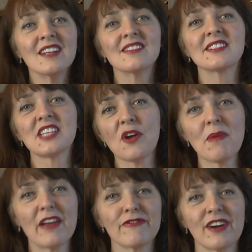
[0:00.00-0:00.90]
So
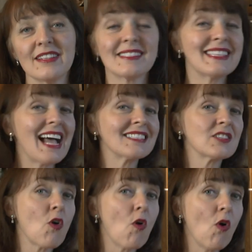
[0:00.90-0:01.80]
my friends,
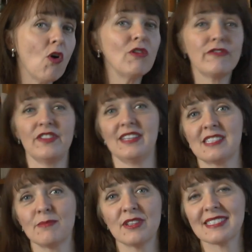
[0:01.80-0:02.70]
that's all for
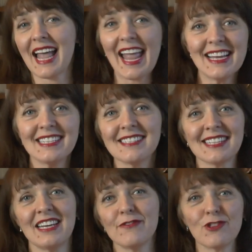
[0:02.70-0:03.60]
this month's A to
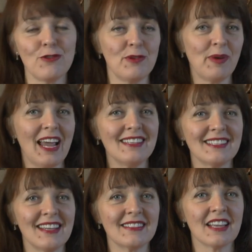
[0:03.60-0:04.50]
Z of Tudor
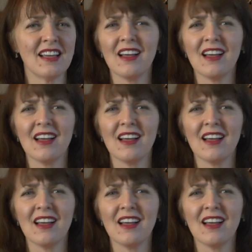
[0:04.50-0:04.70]
Places.